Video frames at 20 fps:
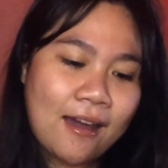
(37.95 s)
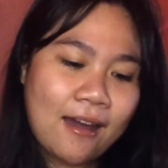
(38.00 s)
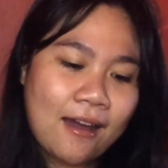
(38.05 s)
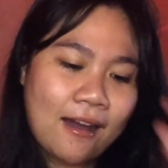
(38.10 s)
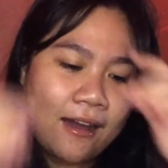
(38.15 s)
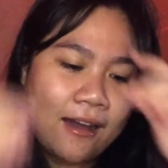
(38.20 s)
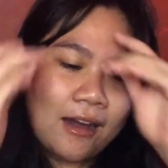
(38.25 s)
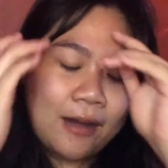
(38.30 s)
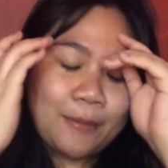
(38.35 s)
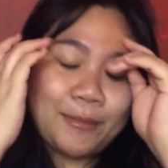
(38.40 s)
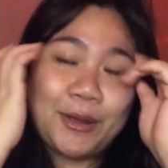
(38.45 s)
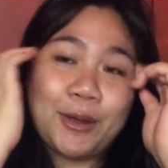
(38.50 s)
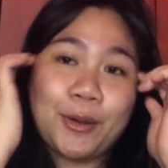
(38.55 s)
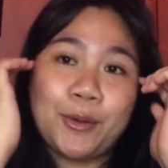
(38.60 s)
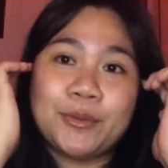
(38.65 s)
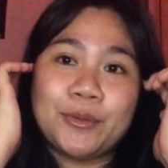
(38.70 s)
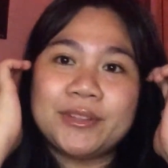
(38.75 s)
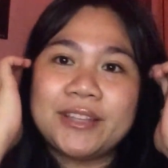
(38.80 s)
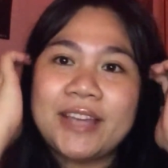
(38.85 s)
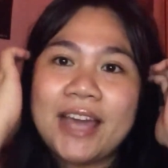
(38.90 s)
I
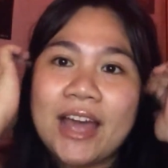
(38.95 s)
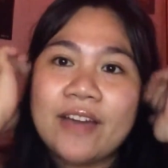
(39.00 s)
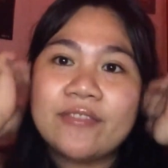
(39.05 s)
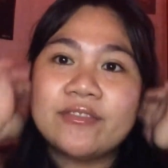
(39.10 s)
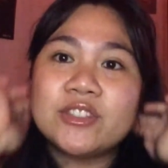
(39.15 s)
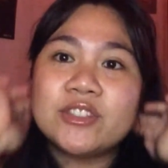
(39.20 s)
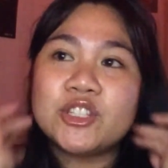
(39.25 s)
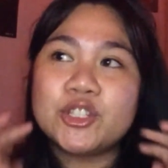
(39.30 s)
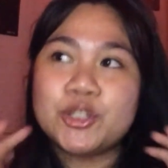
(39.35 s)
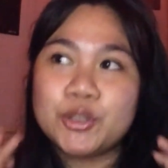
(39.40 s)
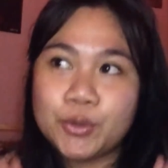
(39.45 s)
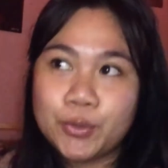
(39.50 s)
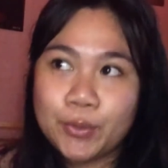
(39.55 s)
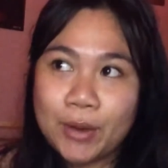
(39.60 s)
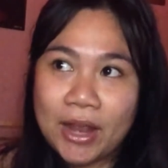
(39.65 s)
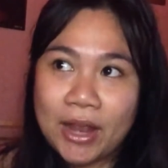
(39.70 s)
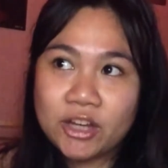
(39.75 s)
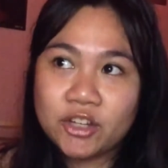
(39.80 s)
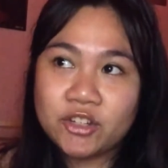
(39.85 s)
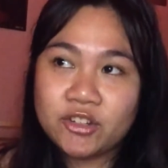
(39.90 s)
only have two
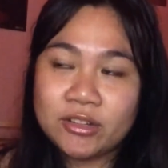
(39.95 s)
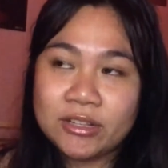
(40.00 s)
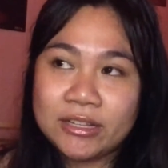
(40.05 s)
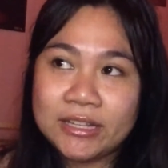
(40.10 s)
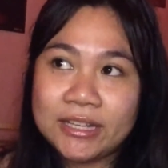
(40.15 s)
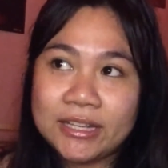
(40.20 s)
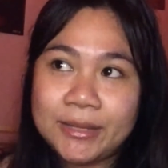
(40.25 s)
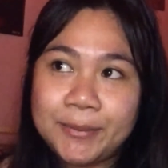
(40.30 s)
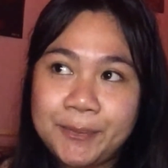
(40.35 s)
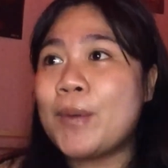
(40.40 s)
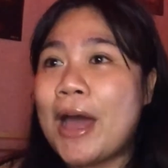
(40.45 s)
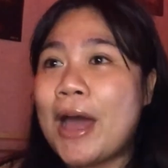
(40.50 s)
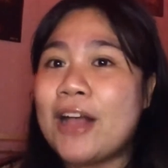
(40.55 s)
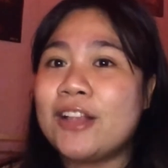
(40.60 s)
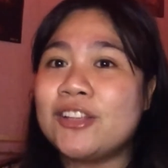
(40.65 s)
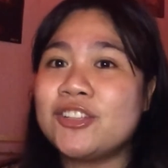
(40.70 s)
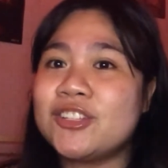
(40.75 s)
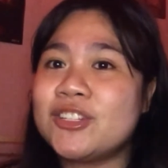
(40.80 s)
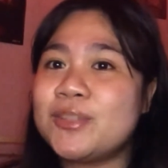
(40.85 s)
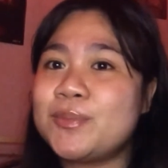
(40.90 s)
actually. I'll
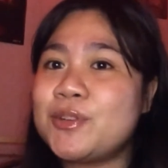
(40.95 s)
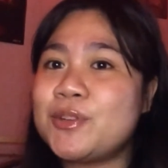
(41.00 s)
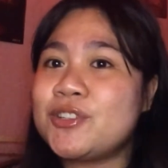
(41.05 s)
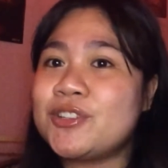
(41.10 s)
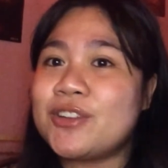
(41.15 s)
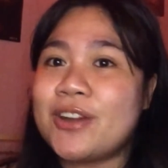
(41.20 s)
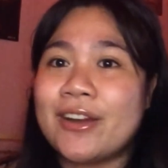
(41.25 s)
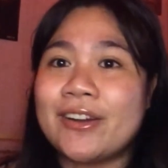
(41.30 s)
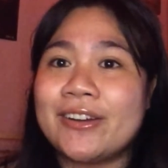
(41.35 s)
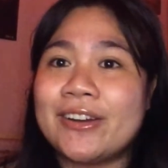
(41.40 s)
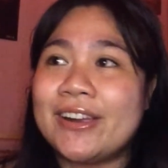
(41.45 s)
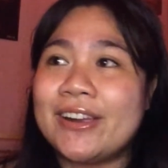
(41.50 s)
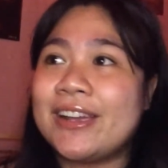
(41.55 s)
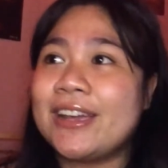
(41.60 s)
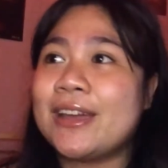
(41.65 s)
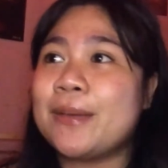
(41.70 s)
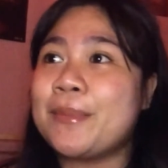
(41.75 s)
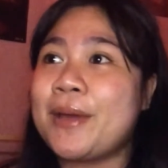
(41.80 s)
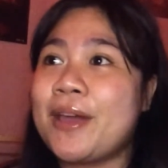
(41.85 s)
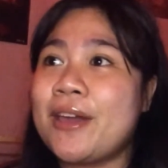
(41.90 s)
just be
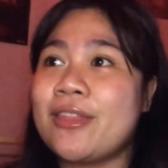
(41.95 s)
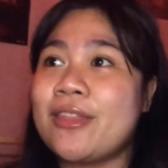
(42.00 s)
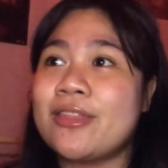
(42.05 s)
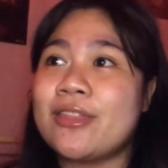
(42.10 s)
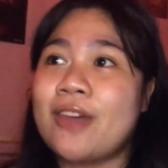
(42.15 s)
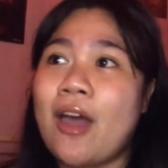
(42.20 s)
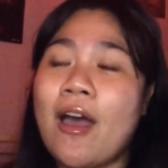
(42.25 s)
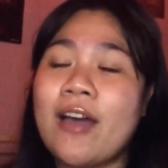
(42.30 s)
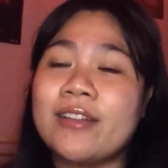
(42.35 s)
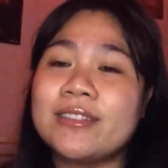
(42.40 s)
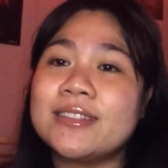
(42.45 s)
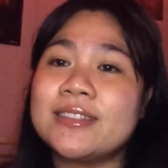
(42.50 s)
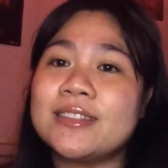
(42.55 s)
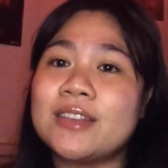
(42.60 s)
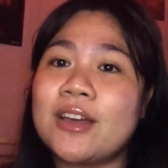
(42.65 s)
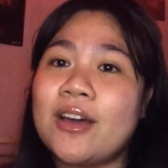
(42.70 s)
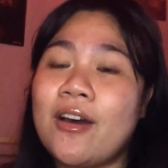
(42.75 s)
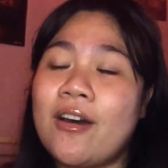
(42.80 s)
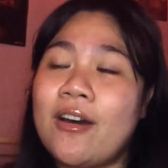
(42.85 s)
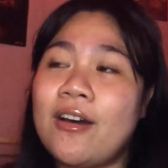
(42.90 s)
sharing my thoughts
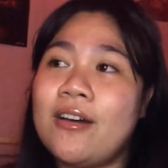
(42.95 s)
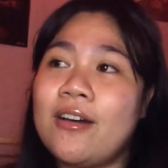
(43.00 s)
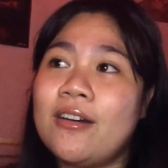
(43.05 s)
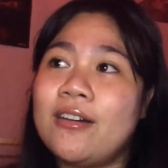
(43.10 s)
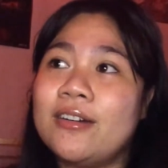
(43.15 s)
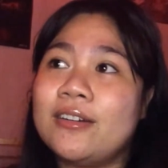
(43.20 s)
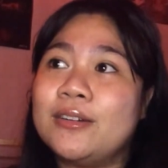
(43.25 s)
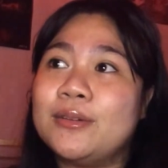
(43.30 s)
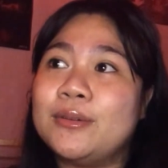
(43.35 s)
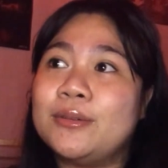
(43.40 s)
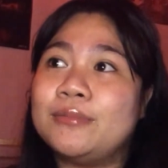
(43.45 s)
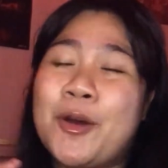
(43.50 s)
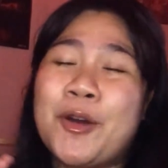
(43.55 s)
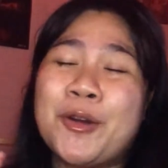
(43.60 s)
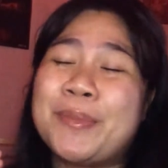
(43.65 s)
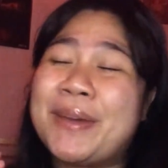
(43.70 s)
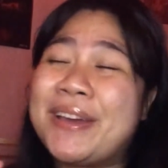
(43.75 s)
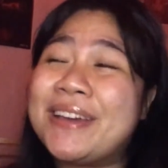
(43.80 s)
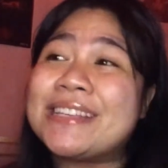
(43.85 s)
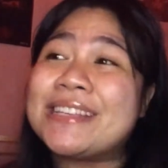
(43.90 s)
on or
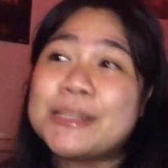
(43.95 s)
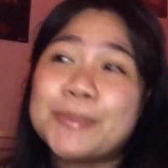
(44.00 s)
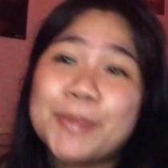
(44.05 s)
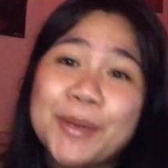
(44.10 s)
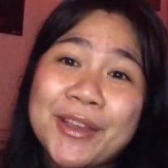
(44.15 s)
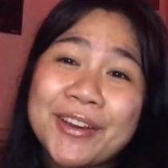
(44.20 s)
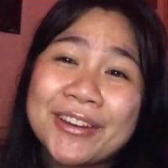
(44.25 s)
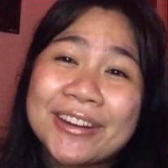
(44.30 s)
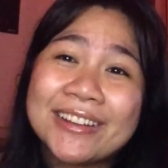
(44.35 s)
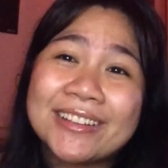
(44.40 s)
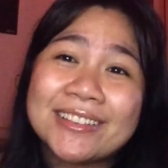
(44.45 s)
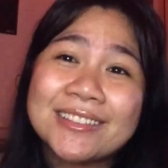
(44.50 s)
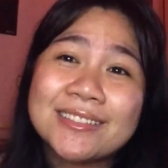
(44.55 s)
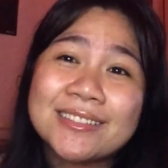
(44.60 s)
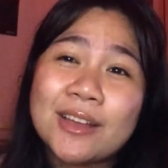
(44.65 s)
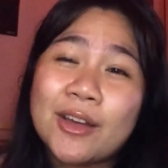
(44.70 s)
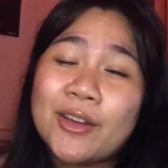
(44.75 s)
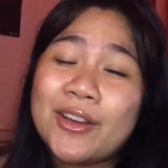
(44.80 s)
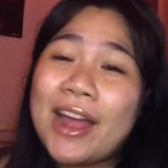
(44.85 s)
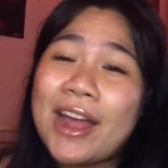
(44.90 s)
my experience
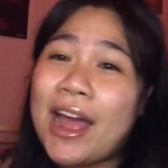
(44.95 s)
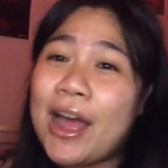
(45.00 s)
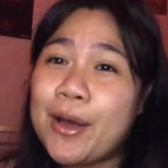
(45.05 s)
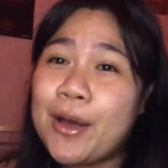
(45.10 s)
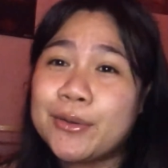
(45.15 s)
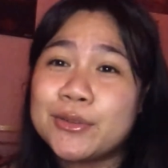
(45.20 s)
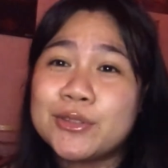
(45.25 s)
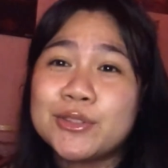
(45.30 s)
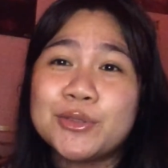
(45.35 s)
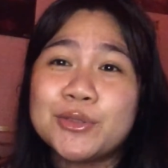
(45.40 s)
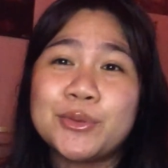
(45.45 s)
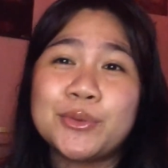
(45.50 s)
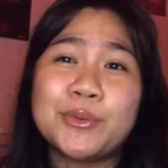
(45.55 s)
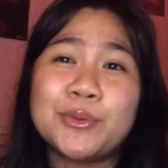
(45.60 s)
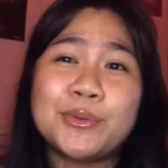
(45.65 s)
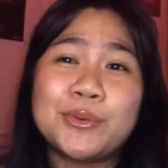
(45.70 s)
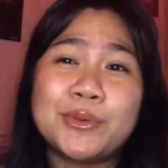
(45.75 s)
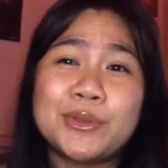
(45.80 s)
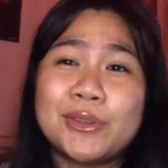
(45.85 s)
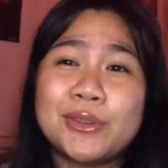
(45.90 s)
on how
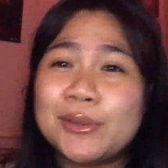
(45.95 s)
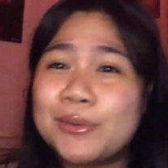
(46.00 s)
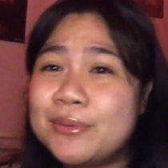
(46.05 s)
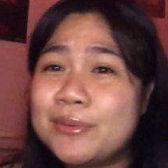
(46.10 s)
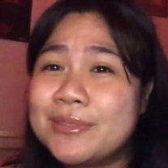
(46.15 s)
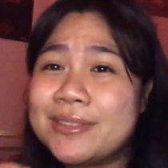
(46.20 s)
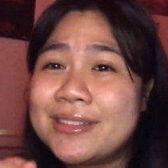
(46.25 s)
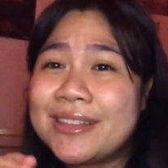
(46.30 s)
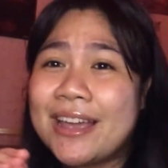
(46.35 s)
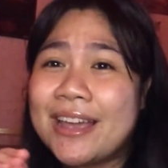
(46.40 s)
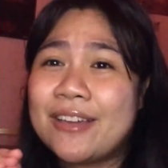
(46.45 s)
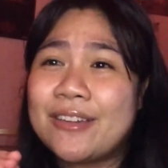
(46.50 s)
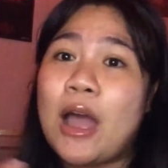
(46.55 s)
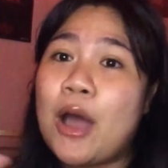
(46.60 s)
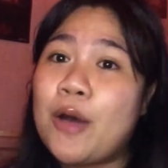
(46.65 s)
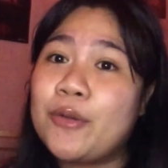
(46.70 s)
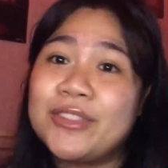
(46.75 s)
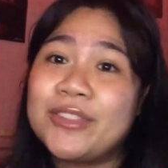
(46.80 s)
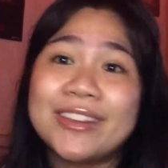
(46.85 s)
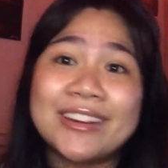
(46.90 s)
to use how
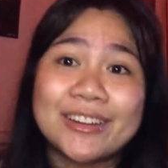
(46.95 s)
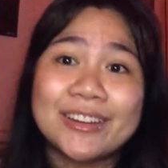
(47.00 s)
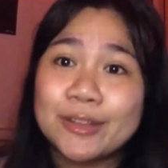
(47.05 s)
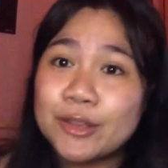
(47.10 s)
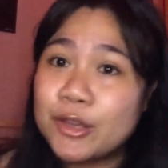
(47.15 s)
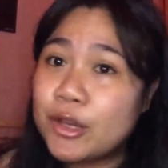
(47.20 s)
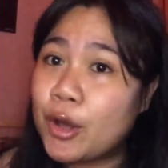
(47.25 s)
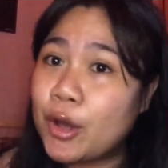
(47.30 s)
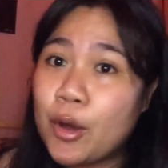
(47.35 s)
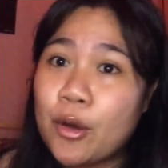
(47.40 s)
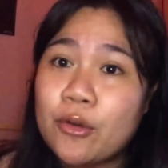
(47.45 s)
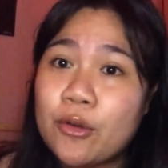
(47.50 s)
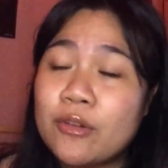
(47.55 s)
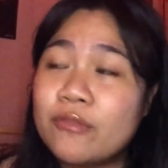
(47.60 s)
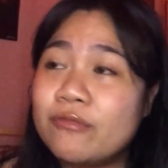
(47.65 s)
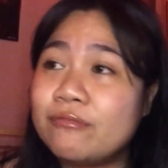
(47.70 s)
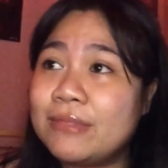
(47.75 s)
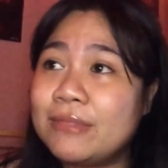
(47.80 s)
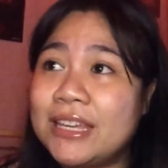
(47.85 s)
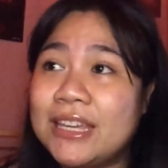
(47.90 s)
did it go of
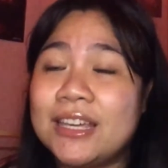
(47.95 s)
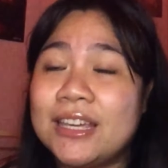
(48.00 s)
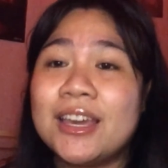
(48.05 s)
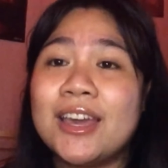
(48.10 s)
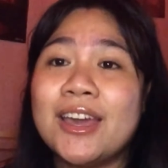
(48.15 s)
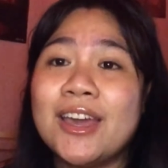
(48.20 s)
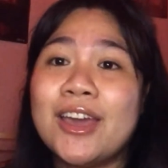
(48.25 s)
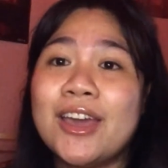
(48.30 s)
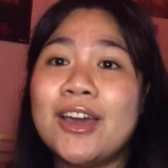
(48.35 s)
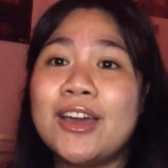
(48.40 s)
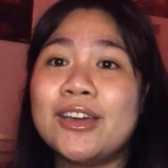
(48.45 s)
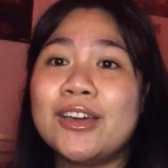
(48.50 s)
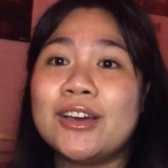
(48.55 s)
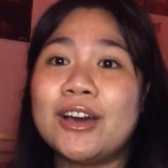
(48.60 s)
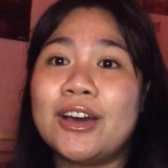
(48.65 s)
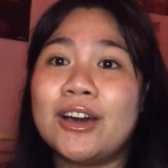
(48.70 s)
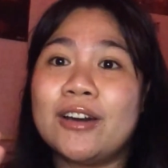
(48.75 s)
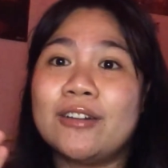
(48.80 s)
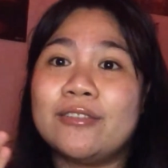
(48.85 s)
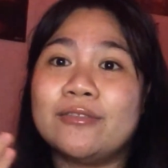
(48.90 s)
me
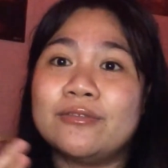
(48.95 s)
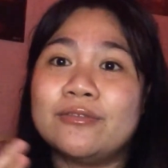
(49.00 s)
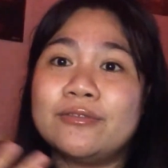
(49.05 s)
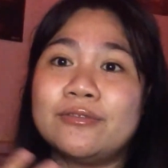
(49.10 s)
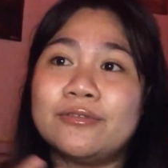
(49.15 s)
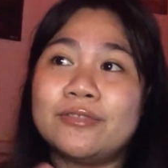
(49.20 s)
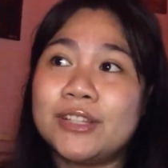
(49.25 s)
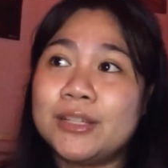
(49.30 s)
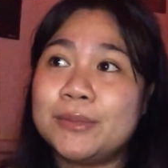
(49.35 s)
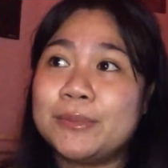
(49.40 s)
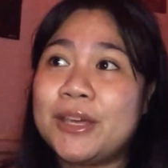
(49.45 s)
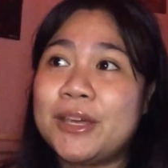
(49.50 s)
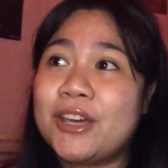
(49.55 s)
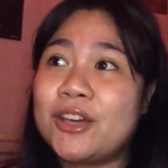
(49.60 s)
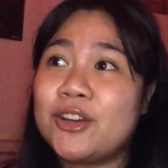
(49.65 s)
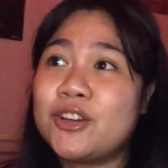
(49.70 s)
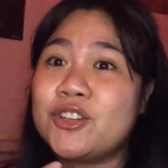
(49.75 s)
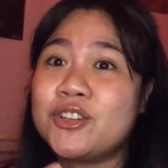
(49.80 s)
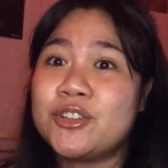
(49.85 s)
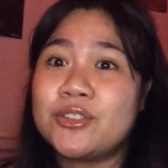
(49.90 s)
filming
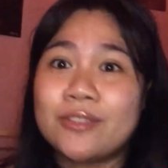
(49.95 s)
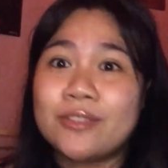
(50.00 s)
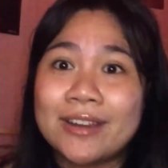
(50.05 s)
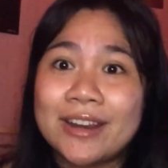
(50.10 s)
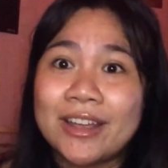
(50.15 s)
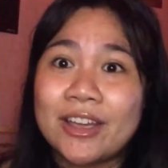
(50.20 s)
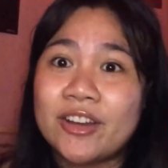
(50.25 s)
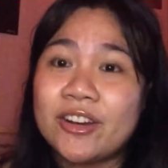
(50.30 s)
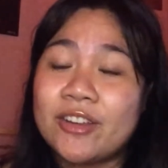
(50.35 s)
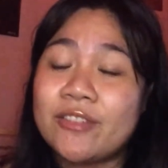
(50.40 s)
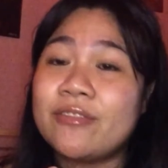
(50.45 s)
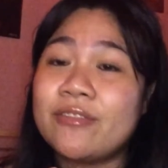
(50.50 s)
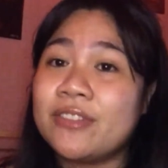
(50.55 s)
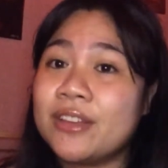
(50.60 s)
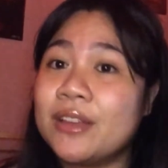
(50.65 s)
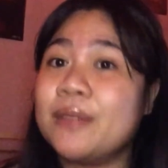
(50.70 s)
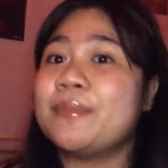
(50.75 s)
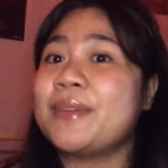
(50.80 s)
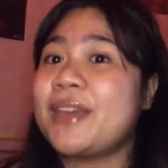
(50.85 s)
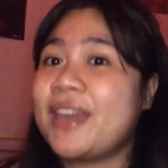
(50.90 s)
or shooting on a
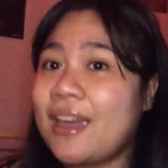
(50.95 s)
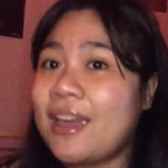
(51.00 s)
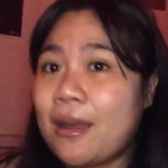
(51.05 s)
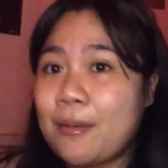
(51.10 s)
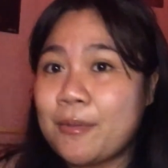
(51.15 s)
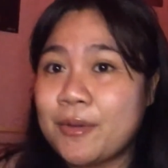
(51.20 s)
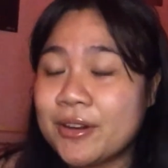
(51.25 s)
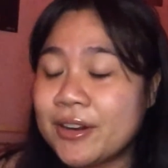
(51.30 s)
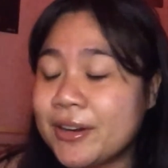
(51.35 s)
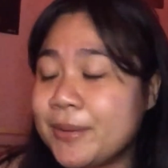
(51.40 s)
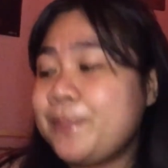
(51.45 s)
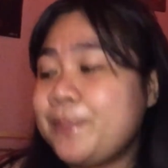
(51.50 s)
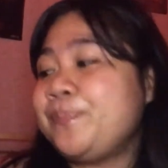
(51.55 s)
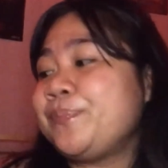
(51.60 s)
film camera.